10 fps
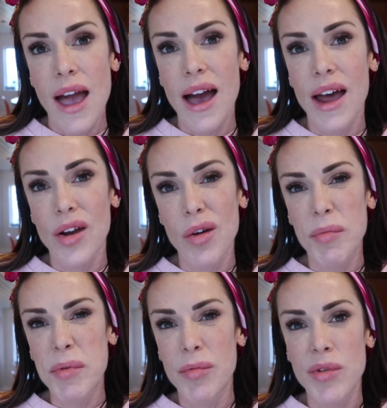and I will
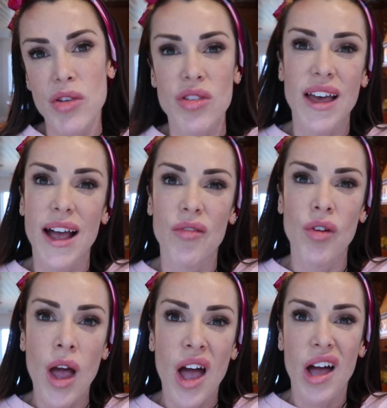probably just have
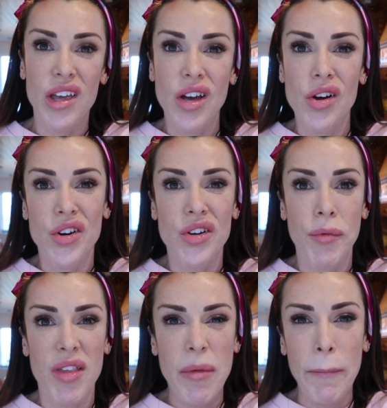a yogurt
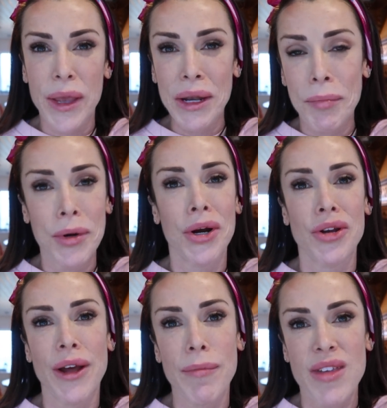with some peanut butter
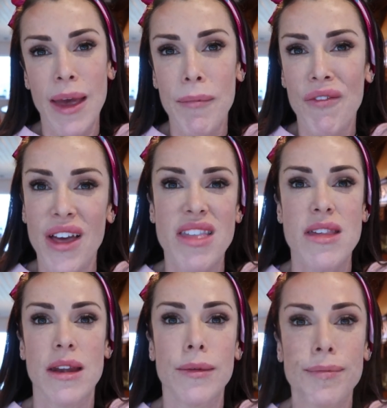on top to get my
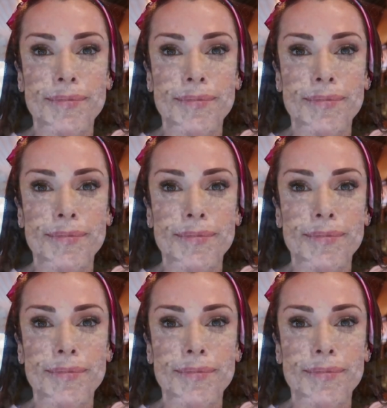fats in.